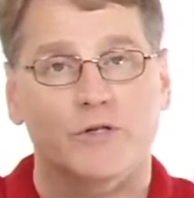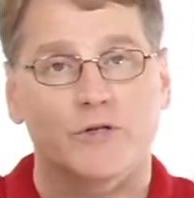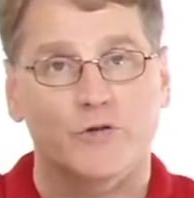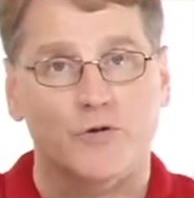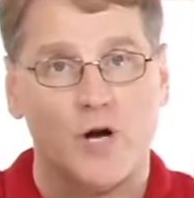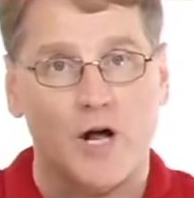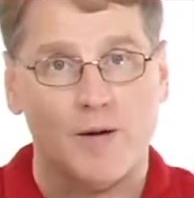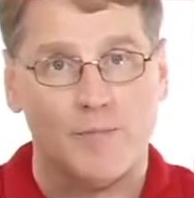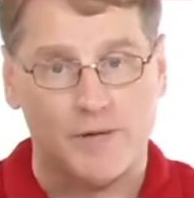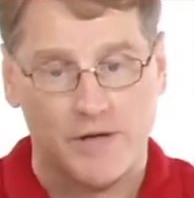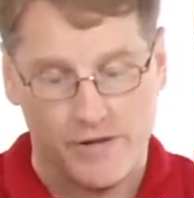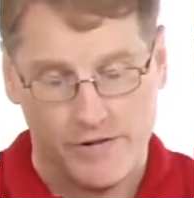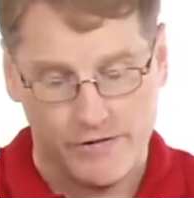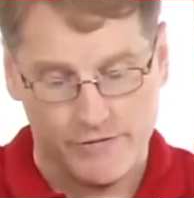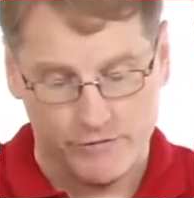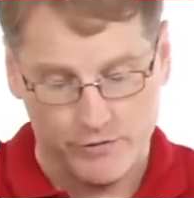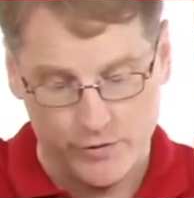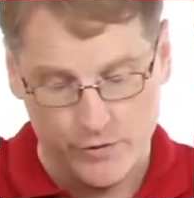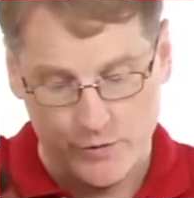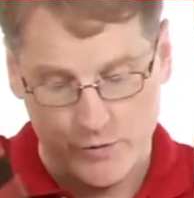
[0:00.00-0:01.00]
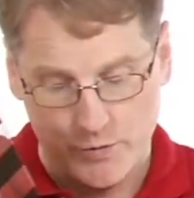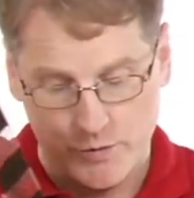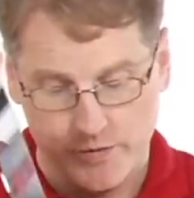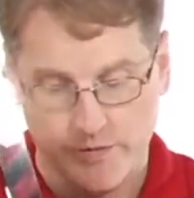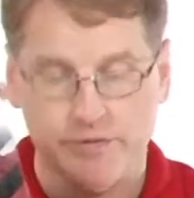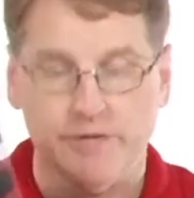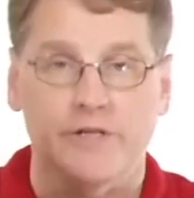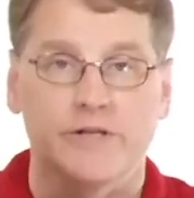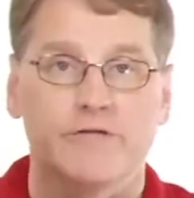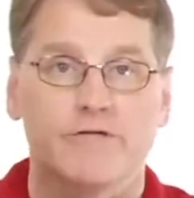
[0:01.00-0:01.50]
to drop it through
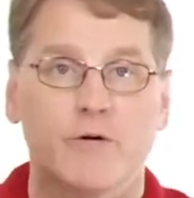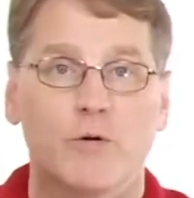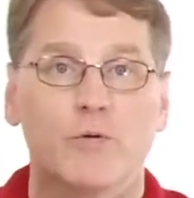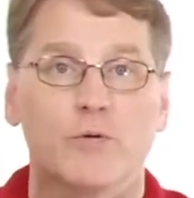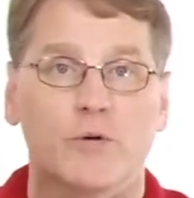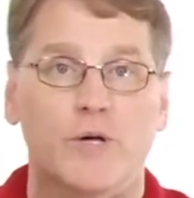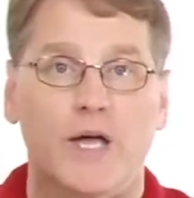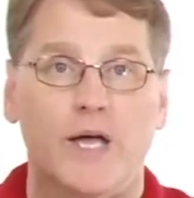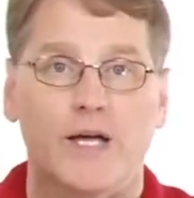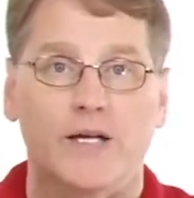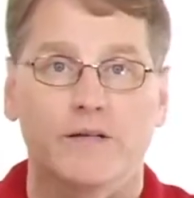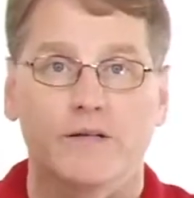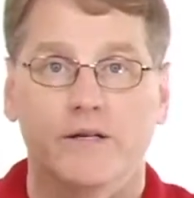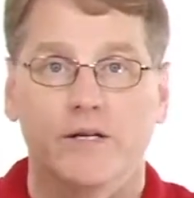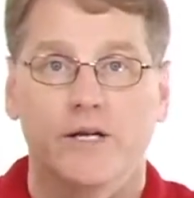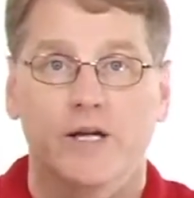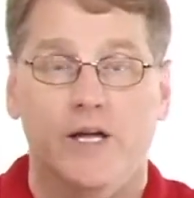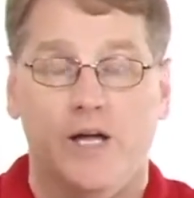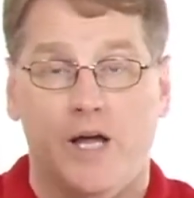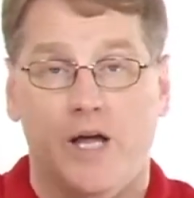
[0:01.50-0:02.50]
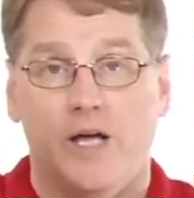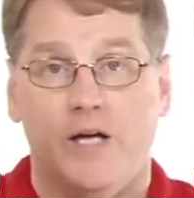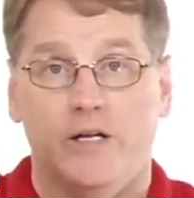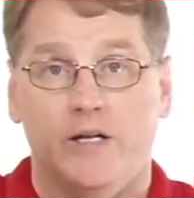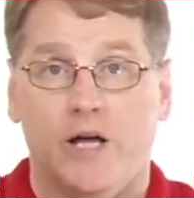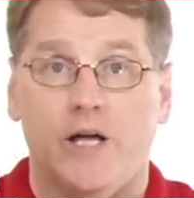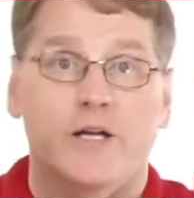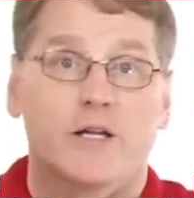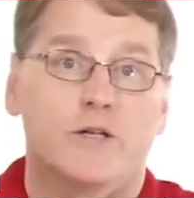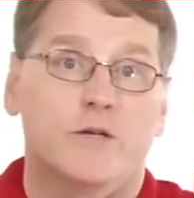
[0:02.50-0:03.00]
the photo gate,
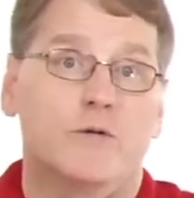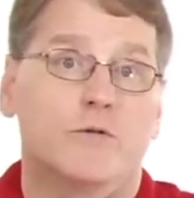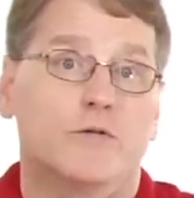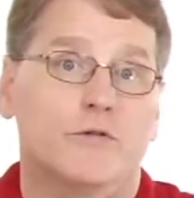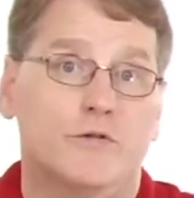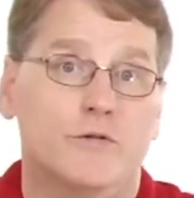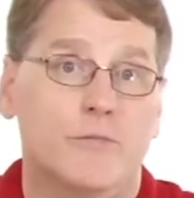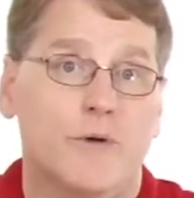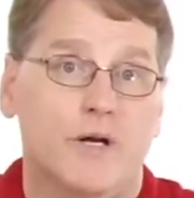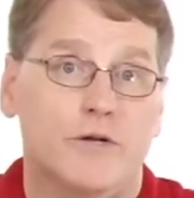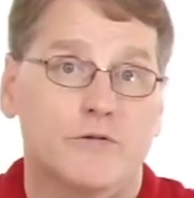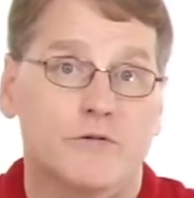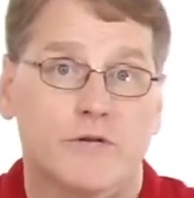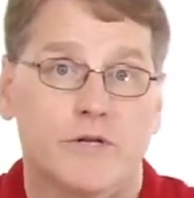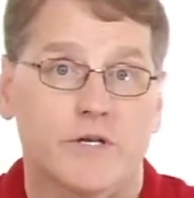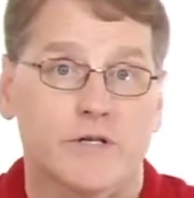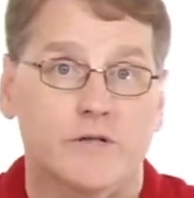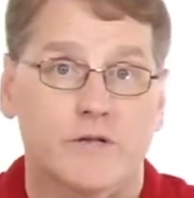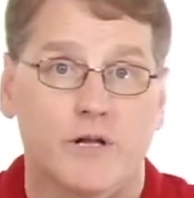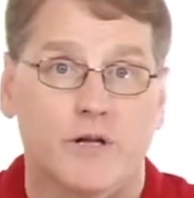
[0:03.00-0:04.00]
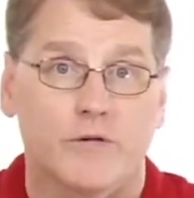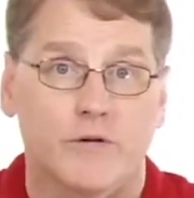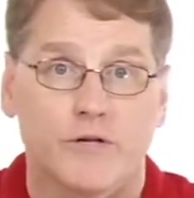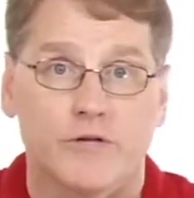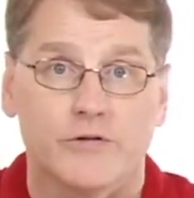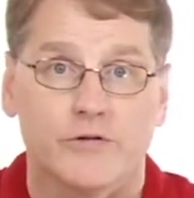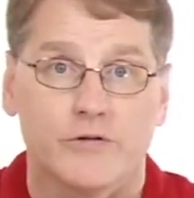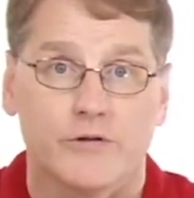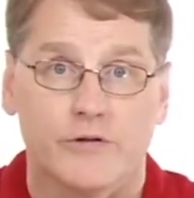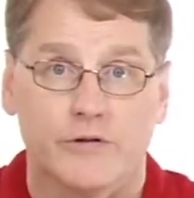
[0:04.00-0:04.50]
and I could use it to measure the
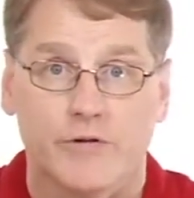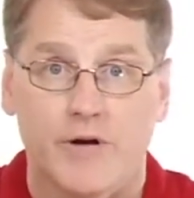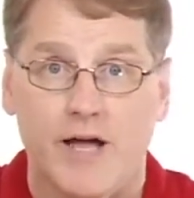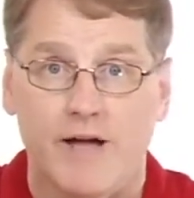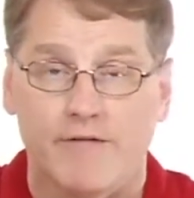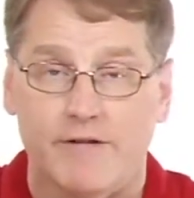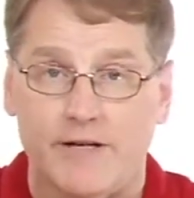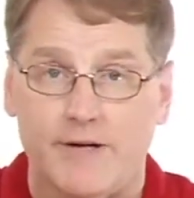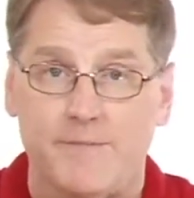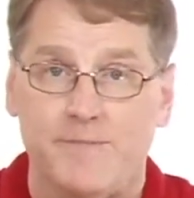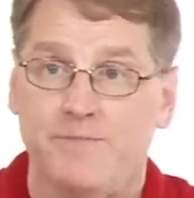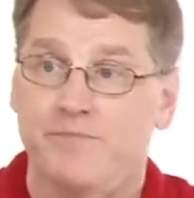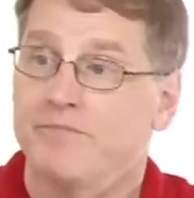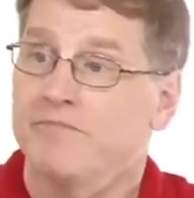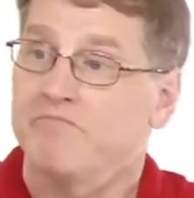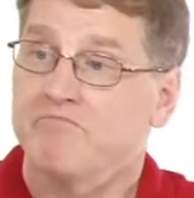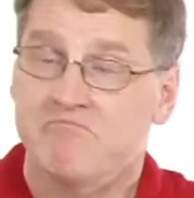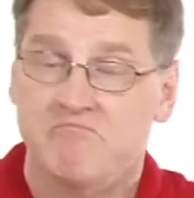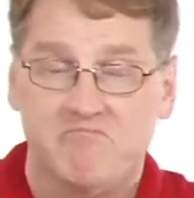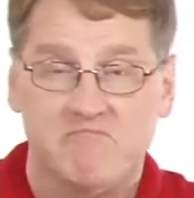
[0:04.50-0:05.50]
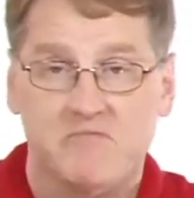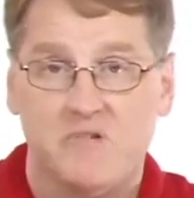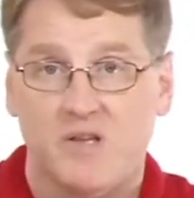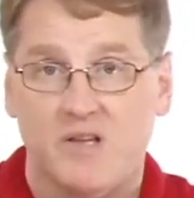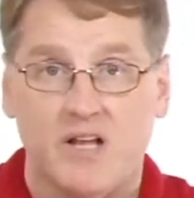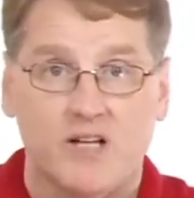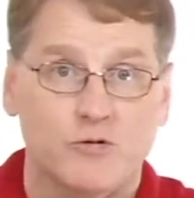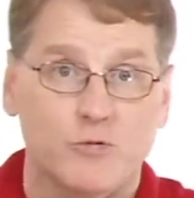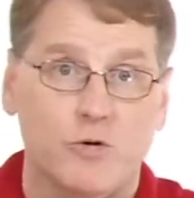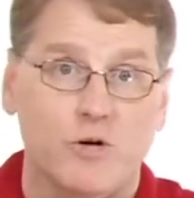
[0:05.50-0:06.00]
acceleration due to gravity. So
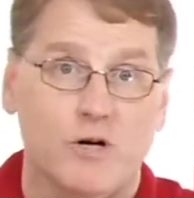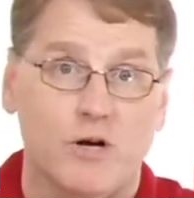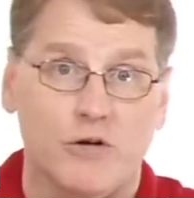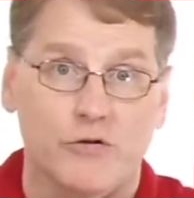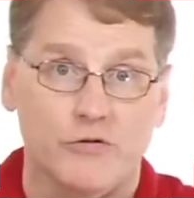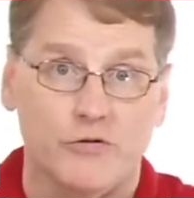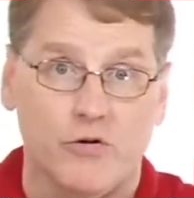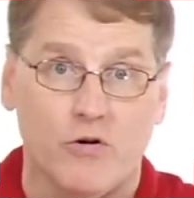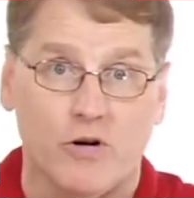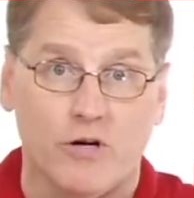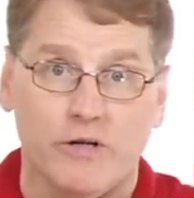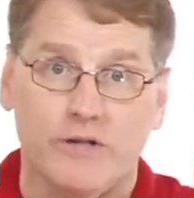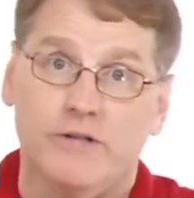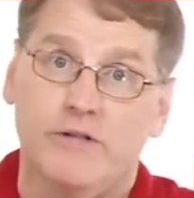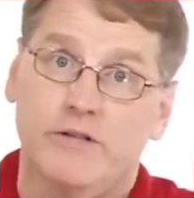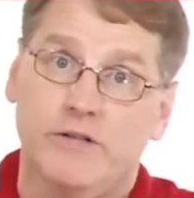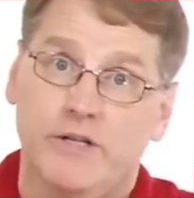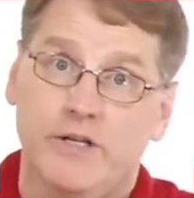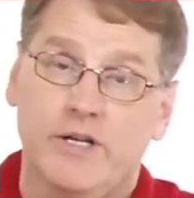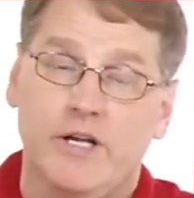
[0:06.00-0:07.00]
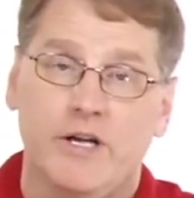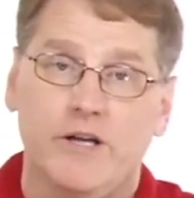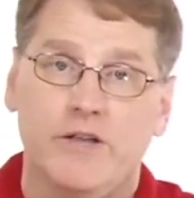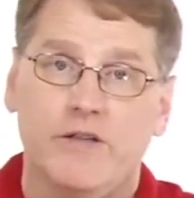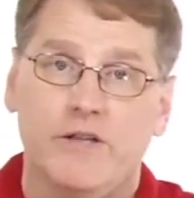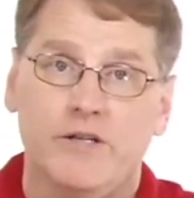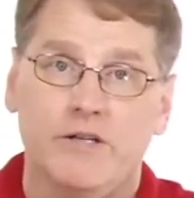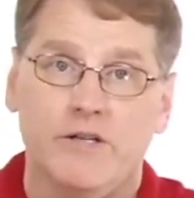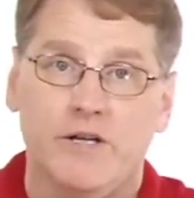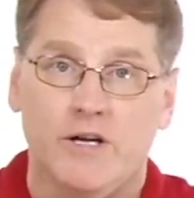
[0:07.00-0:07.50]
that's where I'll start. And
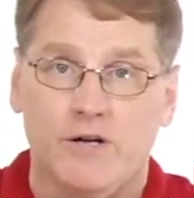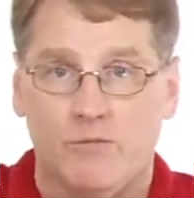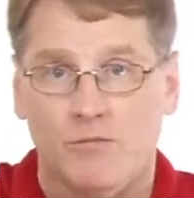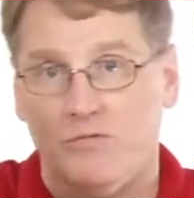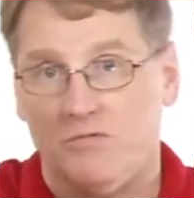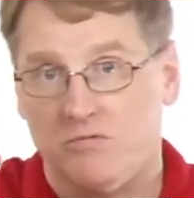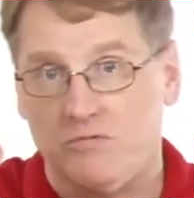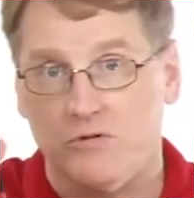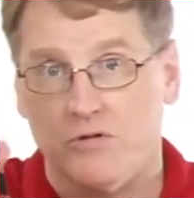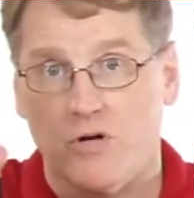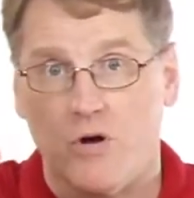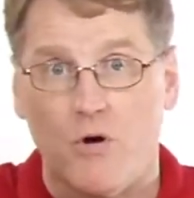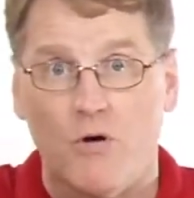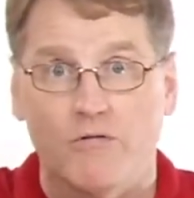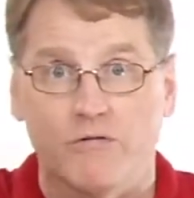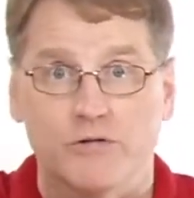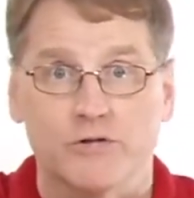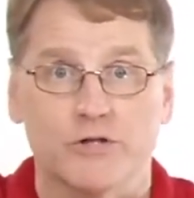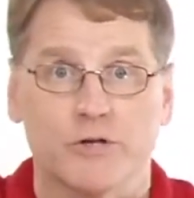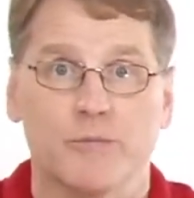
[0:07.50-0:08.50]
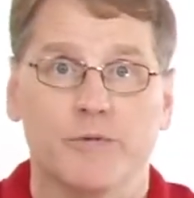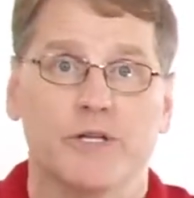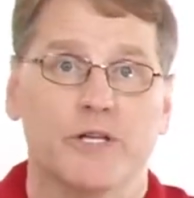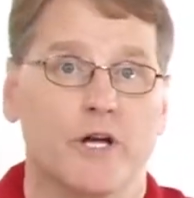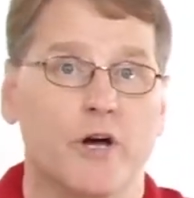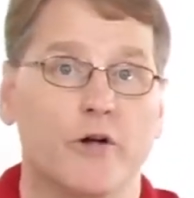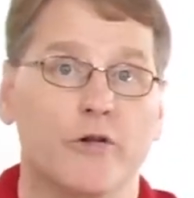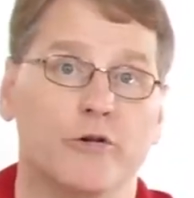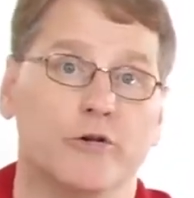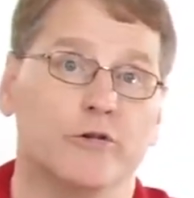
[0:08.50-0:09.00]
then we'll go over some of
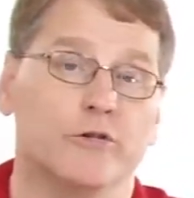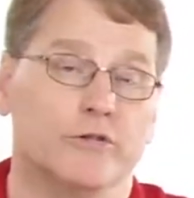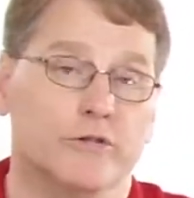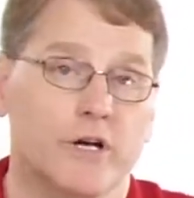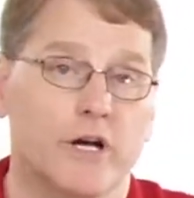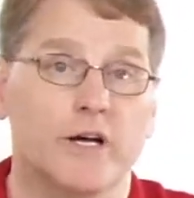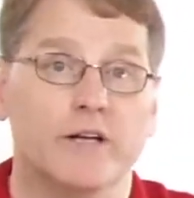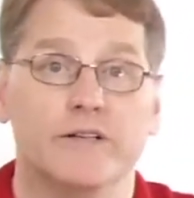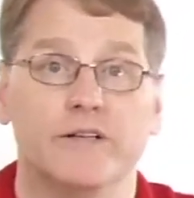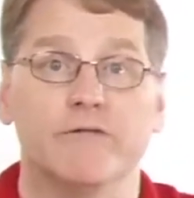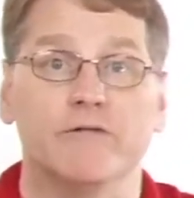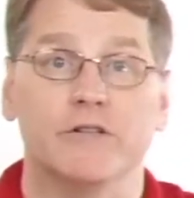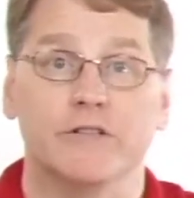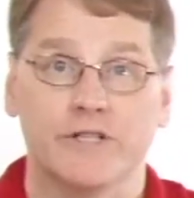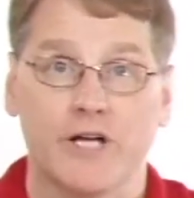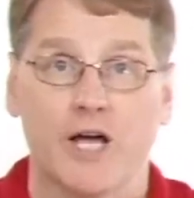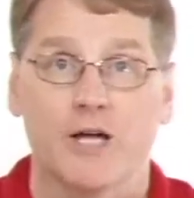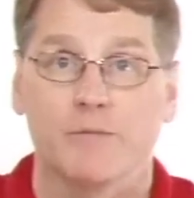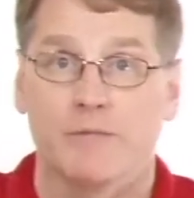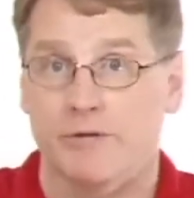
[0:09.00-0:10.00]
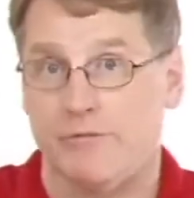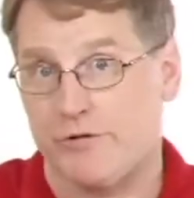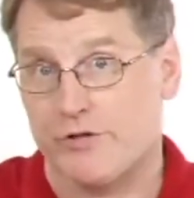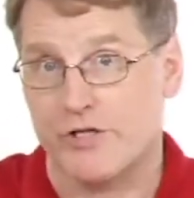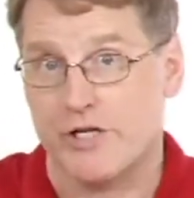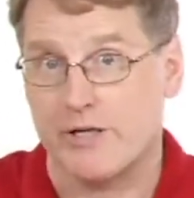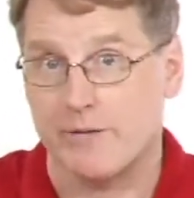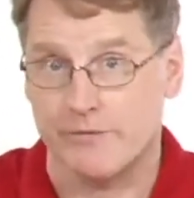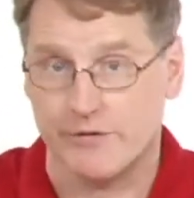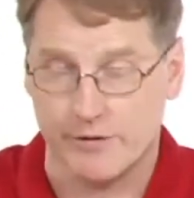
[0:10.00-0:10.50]
the other different timing
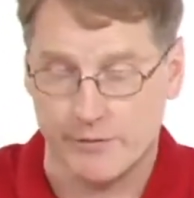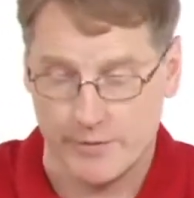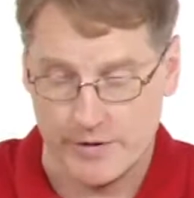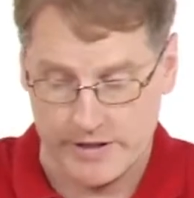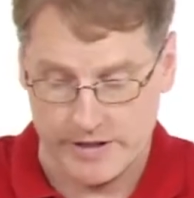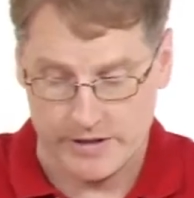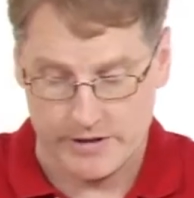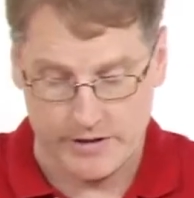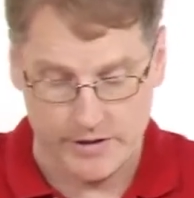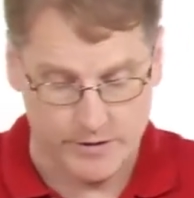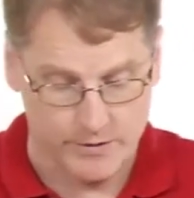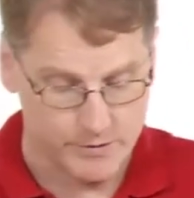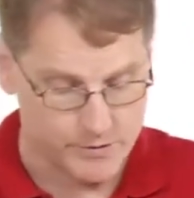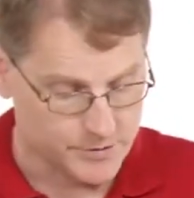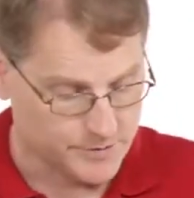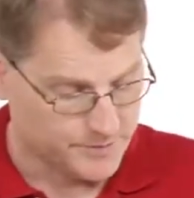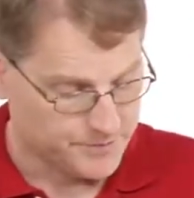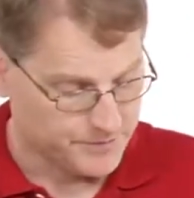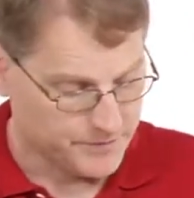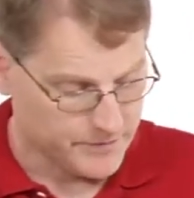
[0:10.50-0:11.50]
regimes that we can use.